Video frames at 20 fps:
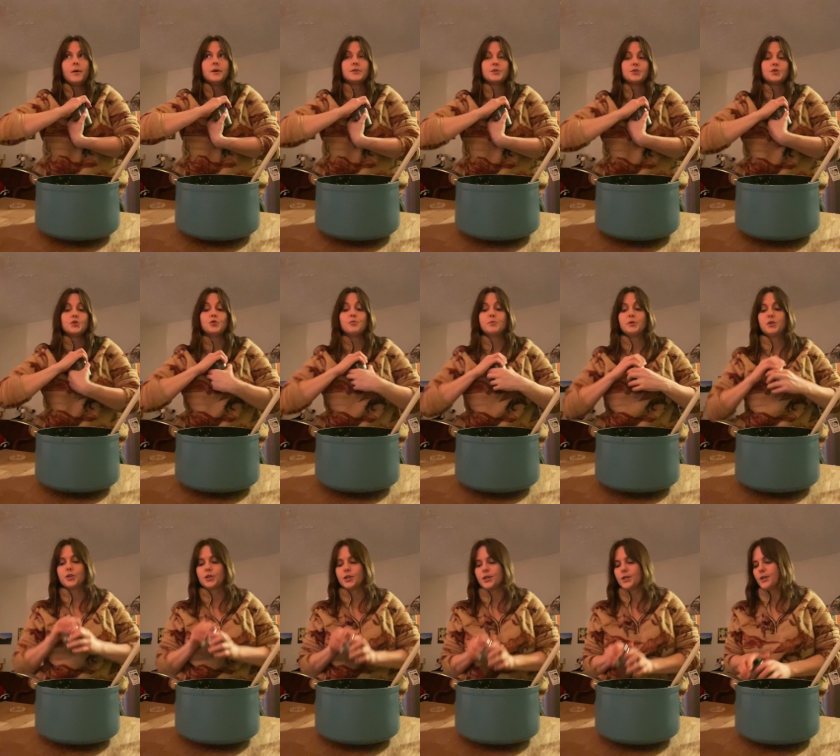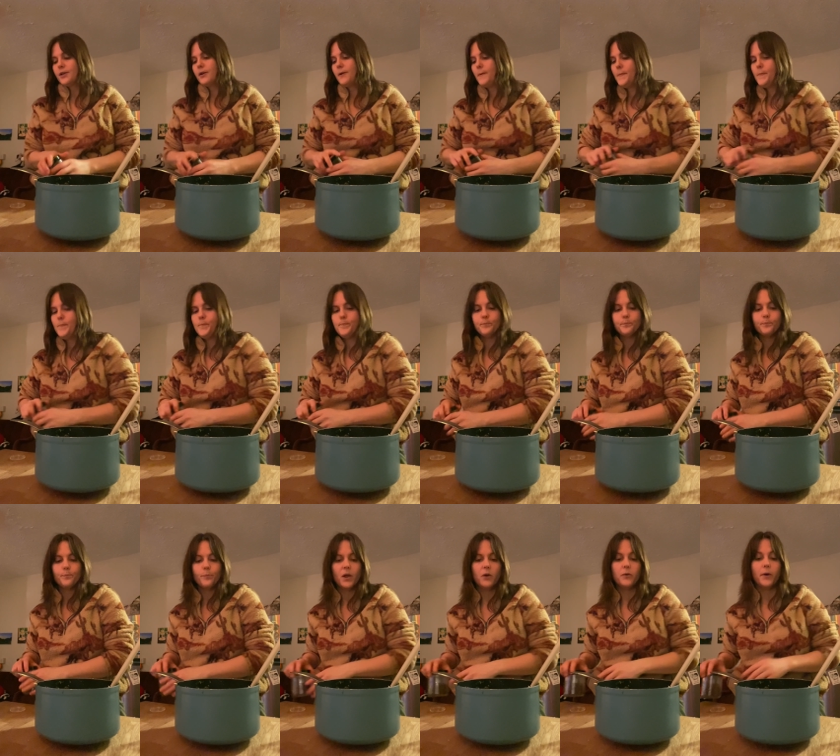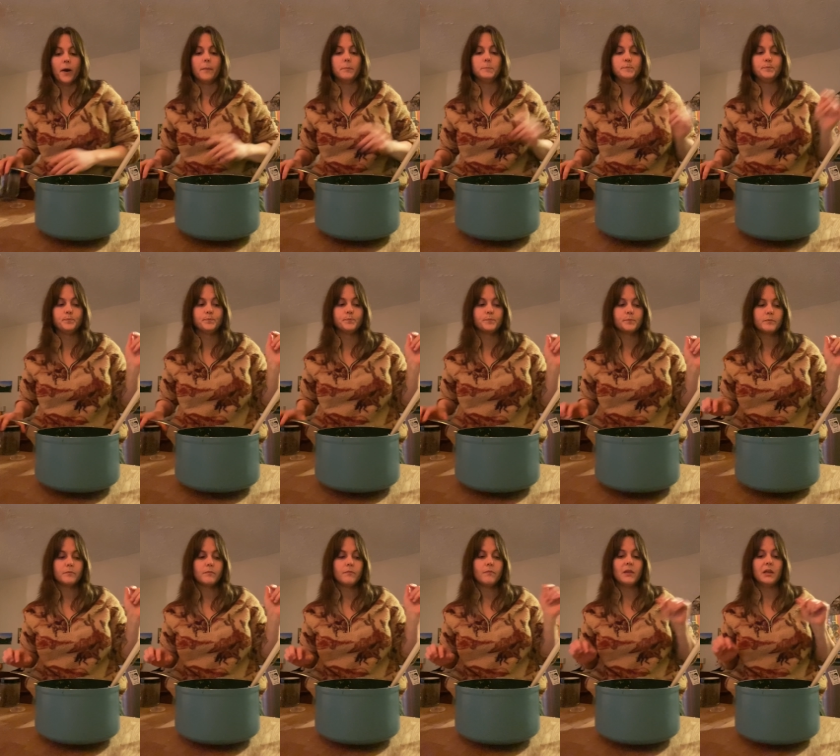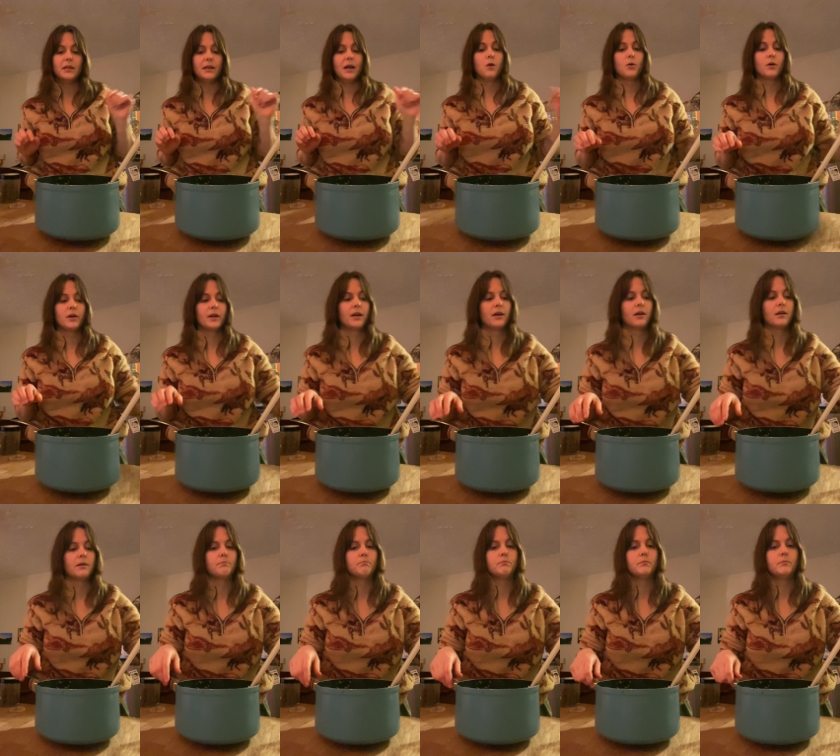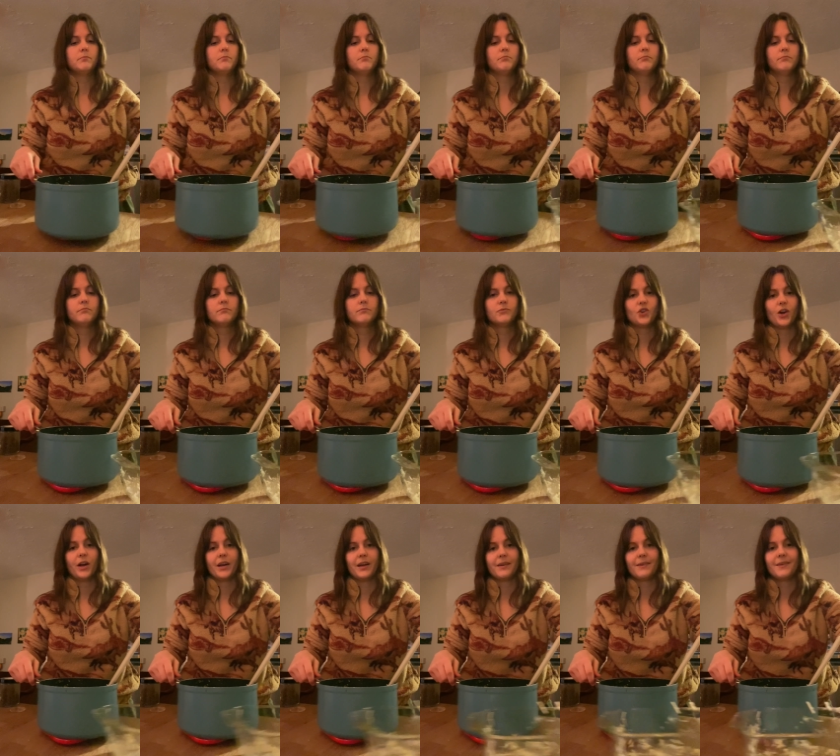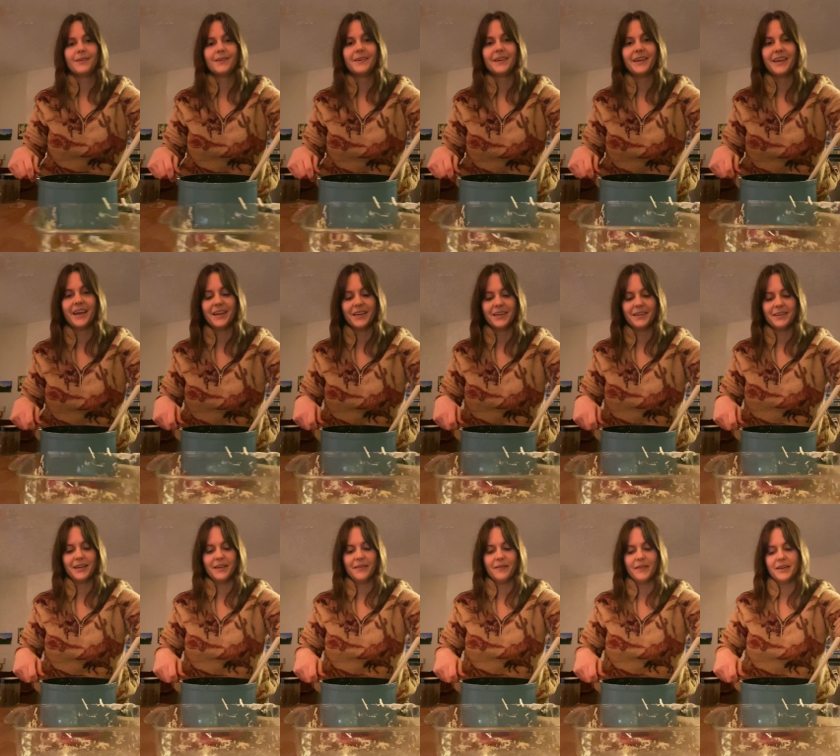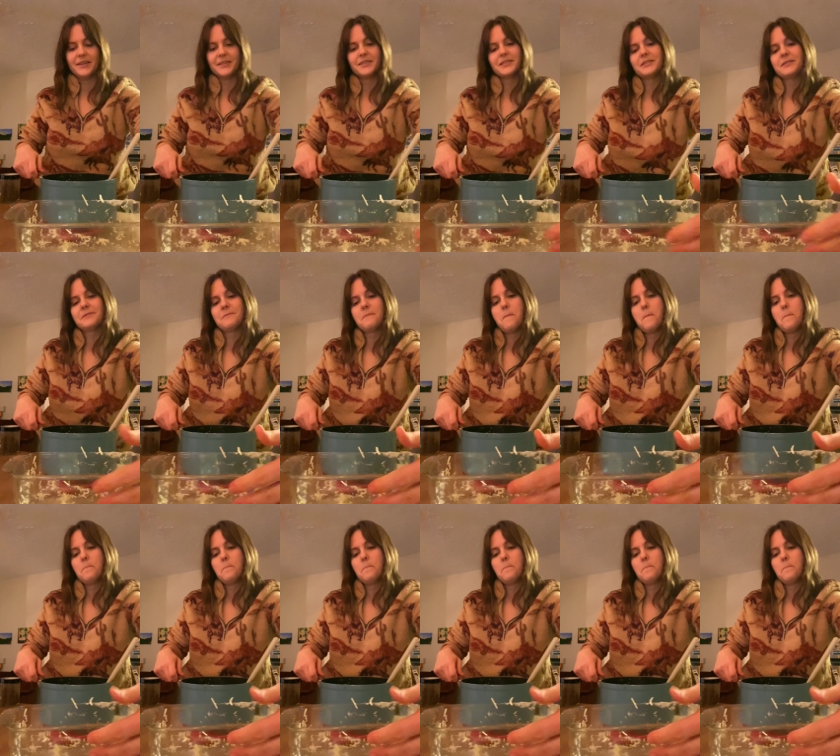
Super good. Okay, and now we're gonna try to get it in this